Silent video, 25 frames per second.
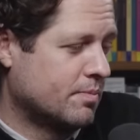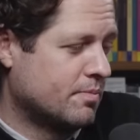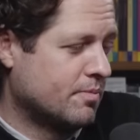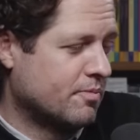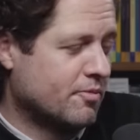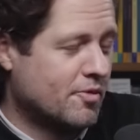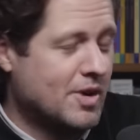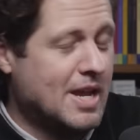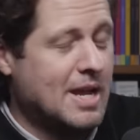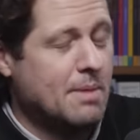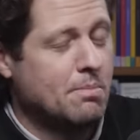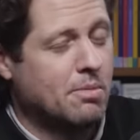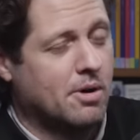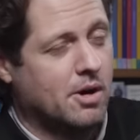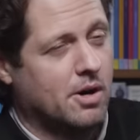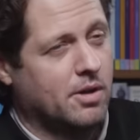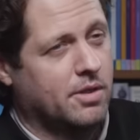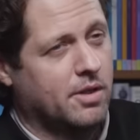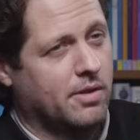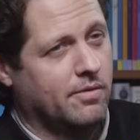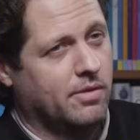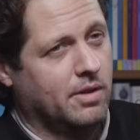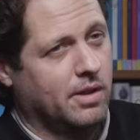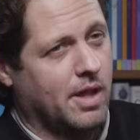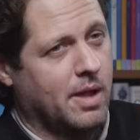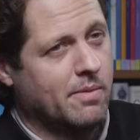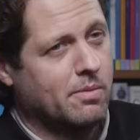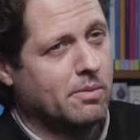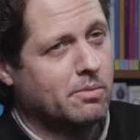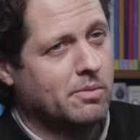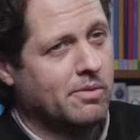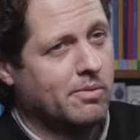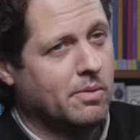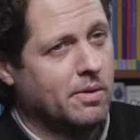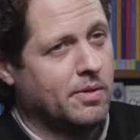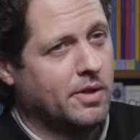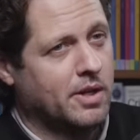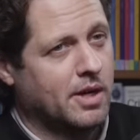rebirth of a labor
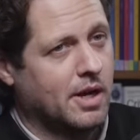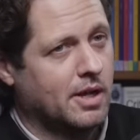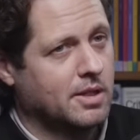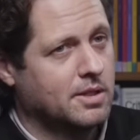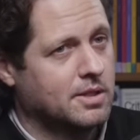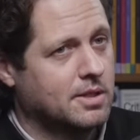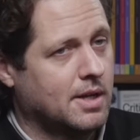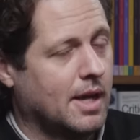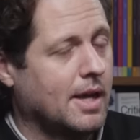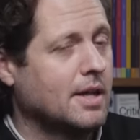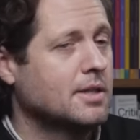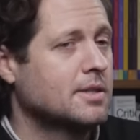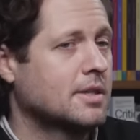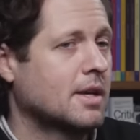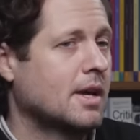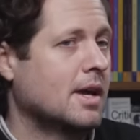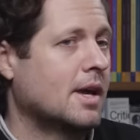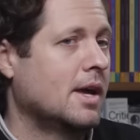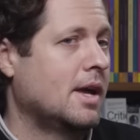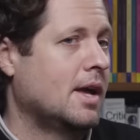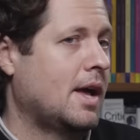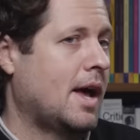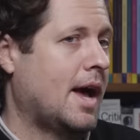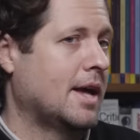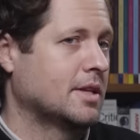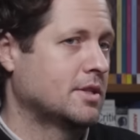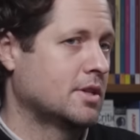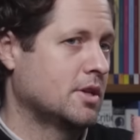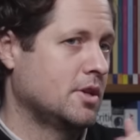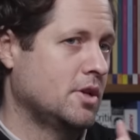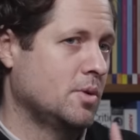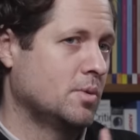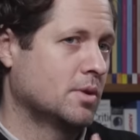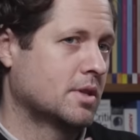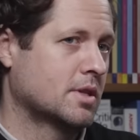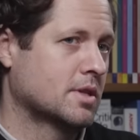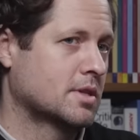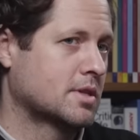movement in the United States had to
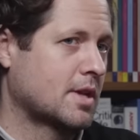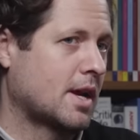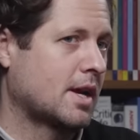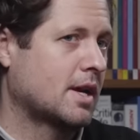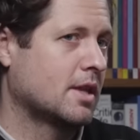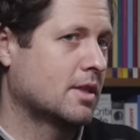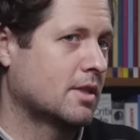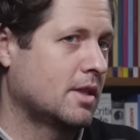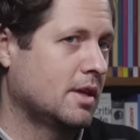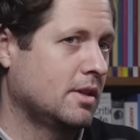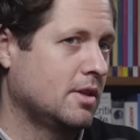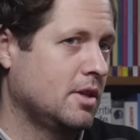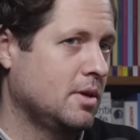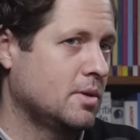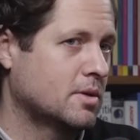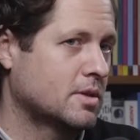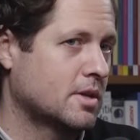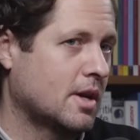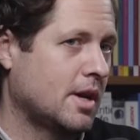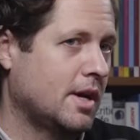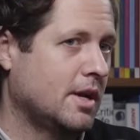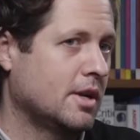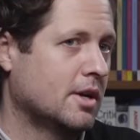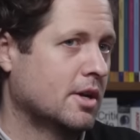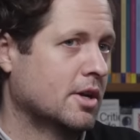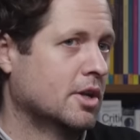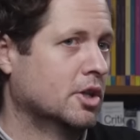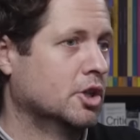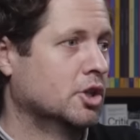do with the second thing that you said,